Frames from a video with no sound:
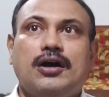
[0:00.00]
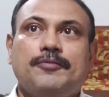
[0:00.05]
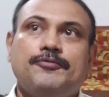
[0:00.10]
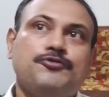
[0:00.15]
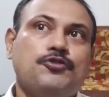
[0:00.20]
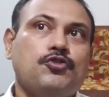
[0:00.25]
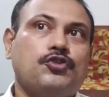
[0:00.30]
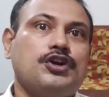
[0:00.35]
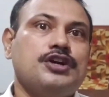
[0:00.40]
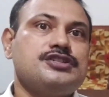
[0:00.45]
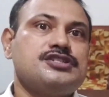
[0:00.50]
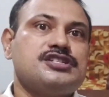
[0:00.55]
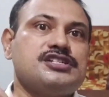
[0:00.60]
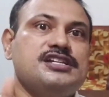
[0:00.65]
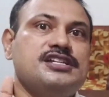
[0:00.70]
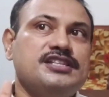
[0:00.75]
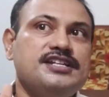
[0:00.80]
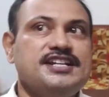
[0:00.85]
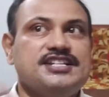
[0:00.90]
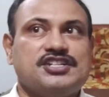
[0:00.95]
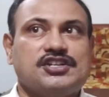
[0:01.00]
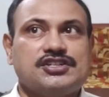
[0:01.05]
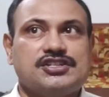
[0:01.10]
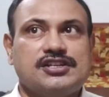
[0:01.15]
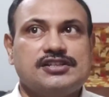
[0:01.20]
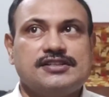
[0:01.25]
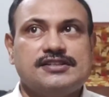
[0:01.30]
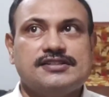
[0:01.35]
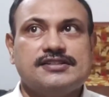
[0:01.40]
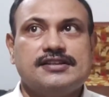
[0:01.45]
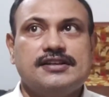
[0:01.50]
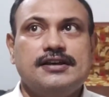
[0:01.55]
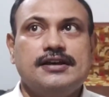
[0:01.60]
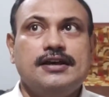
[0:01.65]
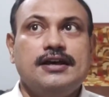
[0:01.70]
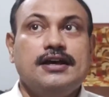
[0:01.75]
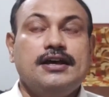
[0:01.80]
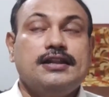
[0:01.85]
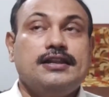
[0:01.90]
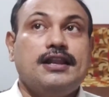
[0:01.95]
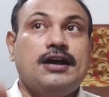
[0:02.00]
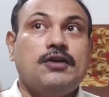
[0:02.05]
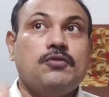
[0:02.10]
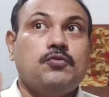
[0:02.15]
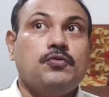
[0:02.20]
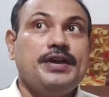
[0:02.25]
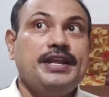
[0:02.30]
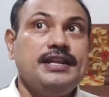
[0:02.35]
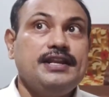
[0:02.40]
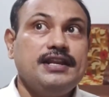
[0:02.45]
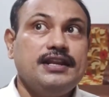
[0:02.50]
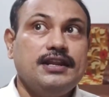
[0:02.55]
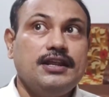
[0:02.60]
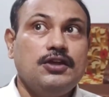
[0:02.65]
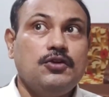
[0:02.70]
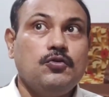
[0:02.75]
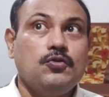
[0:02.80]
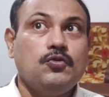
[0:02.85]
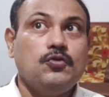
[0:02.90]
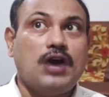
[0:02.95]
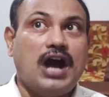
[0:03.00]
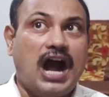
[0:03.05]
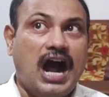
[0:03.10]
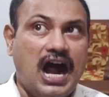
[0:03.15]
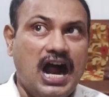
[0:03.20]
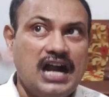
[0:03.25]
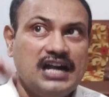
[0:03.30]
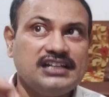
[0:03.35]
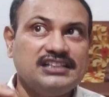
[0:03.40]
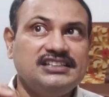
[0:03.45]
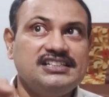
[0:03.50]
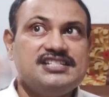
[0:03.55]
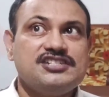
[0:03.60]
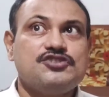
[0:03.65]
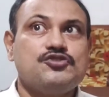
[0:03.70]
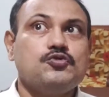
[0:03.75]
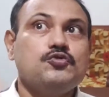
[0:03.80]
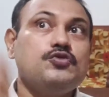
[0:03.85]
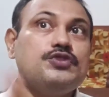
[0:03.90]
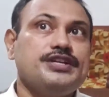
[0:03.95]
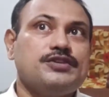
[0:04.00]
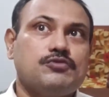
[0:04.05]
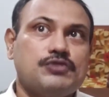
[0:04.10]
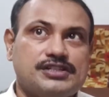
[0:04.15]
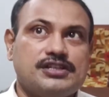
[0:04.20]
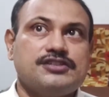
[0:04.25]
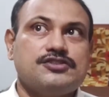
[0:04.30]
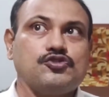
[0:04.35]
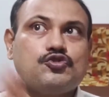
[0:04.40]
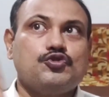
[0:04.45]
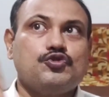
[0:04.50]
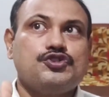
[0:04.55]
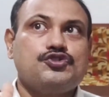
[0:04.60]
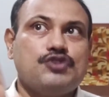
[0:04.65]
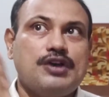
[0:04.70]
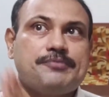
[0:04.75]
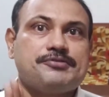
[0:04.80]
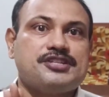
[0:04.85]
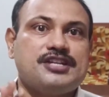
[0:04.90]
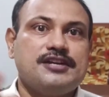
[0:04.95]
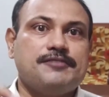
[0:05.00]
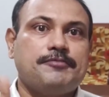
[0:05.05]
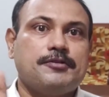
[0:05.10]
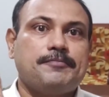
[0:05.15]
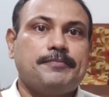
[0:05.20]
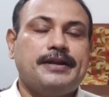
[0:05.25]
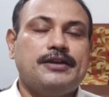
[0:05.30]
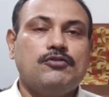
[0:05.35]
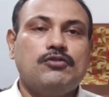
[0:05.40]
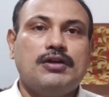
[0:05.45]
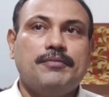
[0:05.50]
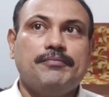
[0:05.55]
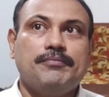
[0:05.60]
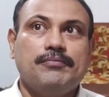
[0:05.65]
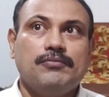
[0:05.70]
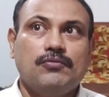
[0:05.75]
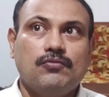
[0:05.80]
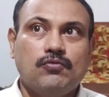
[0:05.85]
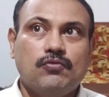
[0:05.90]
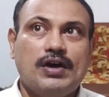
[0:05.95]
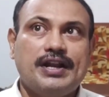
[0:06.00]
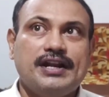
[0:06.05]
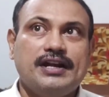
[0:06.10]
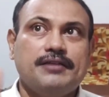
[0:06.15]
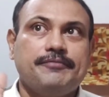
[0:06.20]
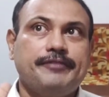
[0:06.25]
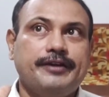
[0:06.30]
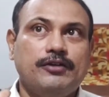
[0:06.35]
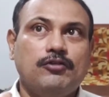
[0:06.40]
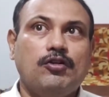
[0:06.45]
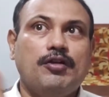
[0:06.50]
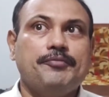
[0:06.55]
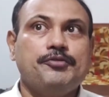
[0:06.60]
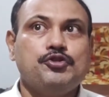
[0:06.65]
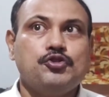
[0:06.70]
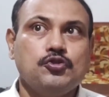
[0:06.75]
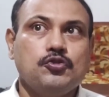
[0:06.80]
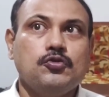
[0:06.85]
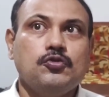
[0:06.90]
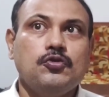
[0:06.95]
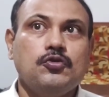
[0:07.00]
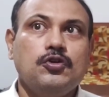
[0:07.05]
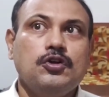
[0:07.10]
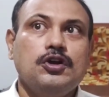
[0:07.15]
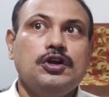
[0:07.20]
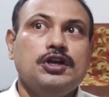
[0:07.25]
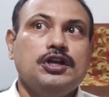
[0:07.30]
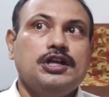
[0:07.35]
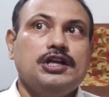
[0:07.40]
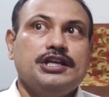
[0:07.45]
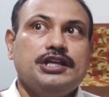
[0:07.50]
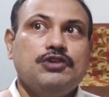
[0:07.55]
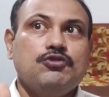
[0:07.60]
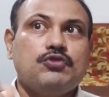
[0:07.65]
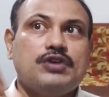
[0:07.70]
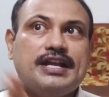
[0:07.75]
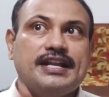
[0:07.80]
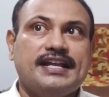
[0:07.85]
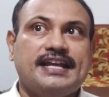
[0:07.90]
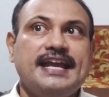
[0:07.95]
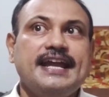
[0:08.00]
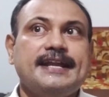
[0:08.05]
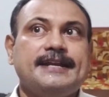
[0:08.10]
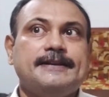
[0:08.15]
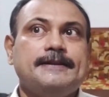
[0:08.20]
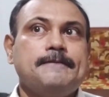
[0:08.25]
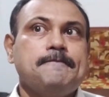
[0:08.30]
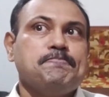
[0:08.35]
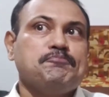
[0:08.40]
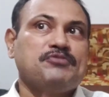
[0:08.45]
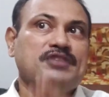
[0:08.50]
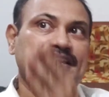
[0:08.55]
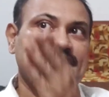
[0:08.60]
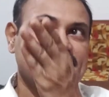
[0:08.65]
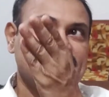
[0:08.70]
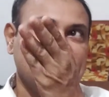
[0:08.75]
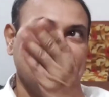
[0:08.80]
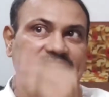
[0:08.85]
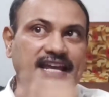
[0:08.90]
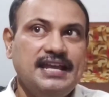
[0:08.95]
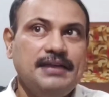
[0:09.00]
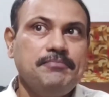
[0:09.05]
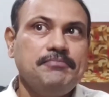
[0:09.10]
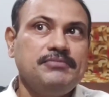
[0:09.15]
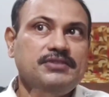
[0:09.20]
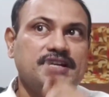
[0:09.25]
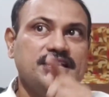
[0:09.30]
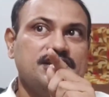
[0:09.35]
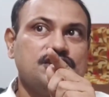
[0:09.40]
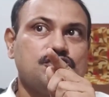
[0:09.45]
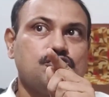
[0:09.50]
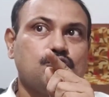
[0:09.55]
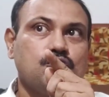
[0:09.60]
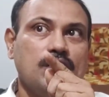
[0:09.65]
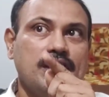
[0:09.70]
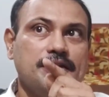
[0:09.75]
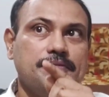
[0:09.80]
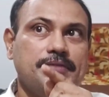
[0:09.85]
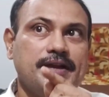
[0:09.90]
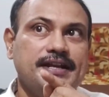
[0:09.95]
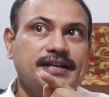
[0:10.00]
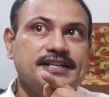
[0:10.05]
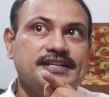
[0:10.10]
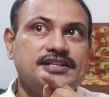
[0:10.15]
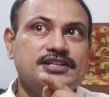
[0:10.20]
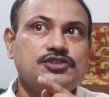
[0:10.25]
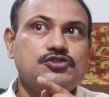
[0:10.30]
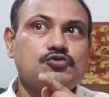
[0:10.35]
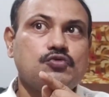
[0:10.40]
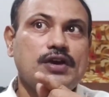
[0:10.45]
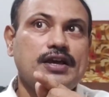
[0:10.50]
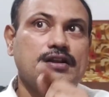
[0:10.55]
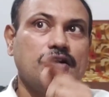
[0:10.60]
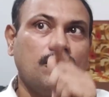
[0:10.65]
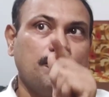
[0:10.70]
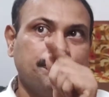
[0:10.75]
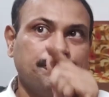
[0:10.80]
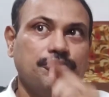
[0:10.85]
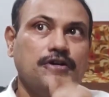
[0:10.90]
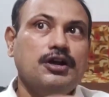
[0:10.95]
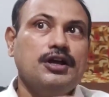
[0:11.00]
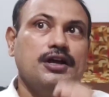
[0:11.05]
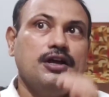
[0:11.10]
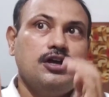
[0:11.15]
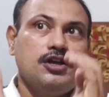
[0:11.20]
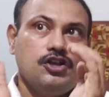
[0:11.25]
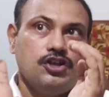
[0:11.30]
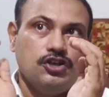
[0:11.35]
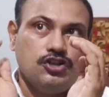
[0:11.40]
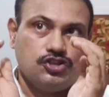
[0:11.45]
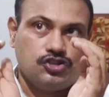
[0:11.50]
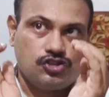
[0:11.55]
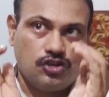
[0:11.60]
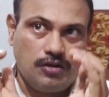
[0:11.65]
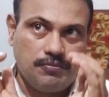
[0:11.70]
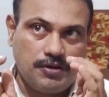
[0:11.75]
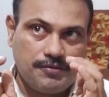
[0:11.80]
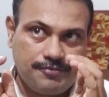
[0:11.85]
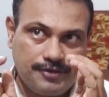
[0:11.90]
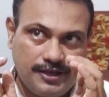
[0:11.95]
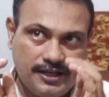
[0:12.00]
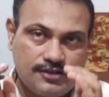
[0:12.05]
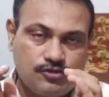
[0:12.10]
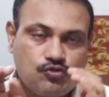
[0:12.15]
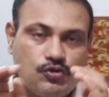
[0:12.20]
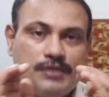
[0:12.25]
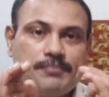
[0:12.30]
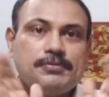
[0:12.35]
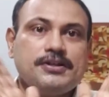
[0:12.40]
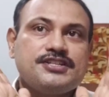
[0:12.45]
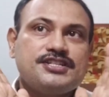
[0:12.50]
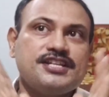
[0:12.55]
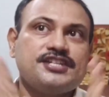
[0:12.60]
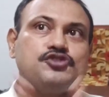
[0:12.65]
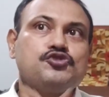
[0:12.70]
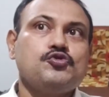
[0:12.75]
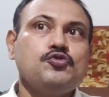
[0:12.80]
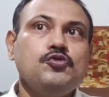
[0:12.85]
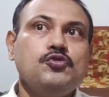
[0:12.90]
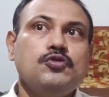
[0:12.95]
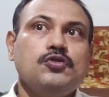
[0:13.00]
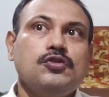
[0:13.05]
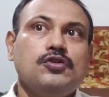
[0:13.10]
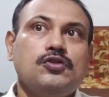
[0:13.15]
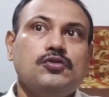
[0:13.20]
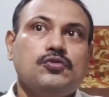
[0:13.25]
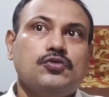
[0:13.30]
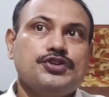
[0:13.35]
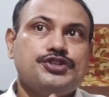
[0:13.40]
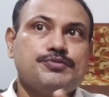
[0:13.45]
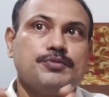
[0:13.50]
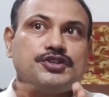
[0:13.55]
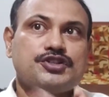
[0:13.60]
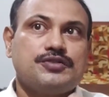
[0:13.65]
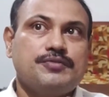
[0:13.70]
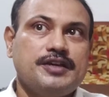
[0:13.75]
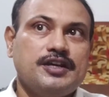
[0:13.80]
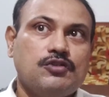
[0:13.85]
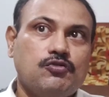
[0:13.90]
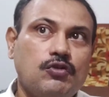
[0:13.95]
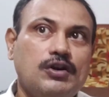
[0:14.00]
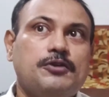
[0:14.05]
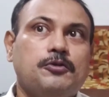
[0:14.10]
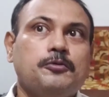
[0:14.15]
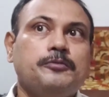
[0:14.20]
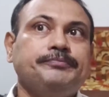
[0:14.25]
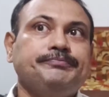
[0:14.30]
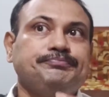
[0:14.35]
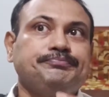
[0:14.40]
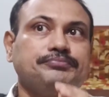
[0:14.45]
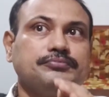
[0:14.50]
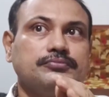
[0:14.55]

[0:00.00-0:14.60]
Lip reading: focus in the discussions. Now when you add these two equations which you have set for pendulum 1 and pendulum 2, you can get that is m d square by dt square of sum of x1 plus x2, which must be equal to